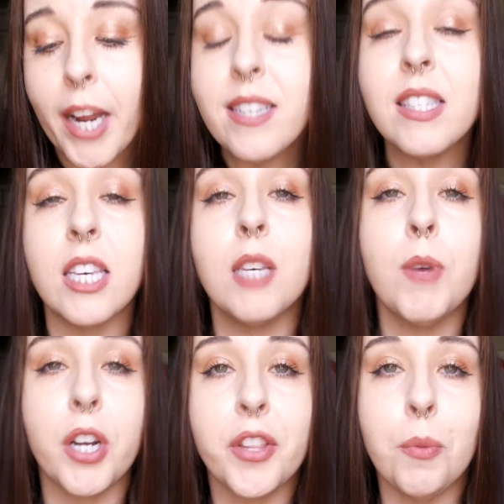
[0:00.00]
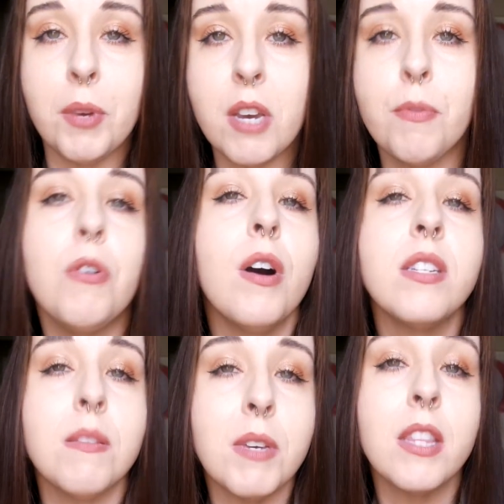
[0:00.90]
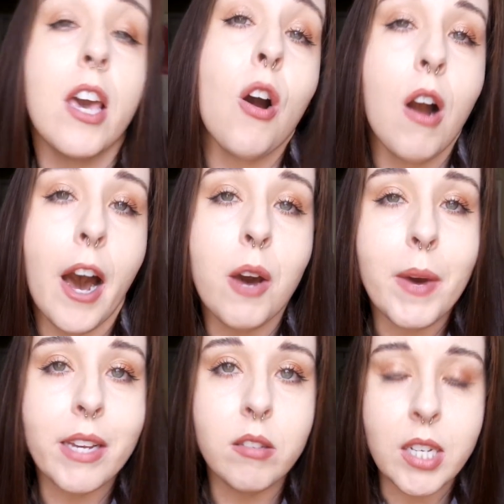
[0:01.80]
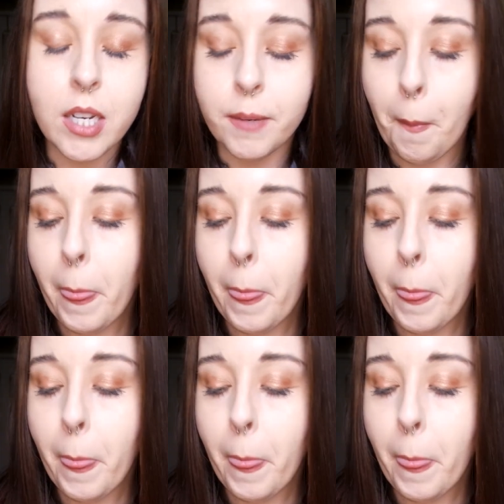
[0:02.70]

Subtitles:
I see them on other people, to me they are high-waisted.